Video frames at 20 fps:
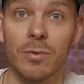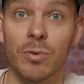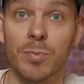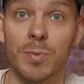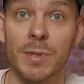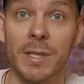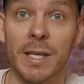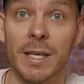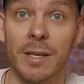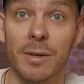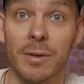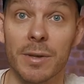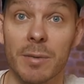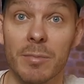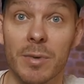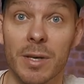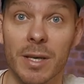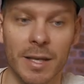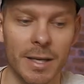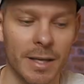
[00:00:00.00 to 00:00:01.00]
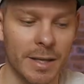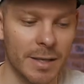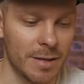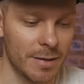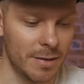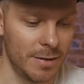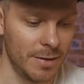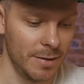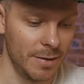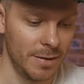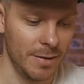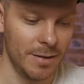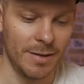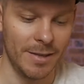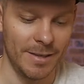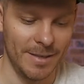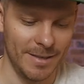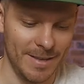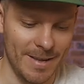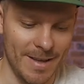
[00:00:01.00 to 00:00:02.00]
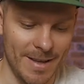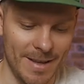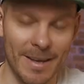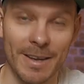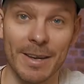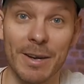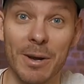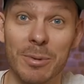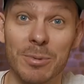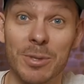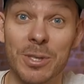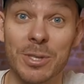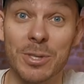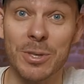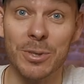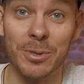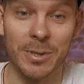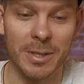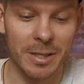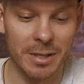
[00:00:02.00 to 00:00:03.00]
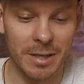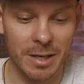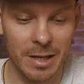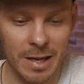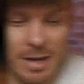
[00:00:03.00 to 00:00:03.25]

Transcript: group set on the market. No, I'm just joking.